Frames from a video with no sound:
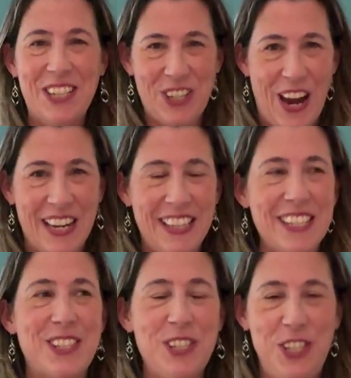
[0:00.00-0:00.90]
tried this
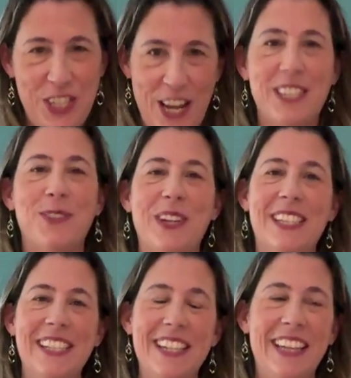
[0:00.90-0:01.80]
just
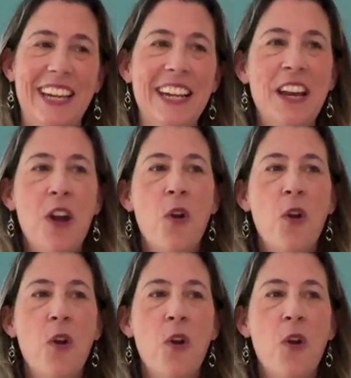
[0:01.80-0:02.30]
recently.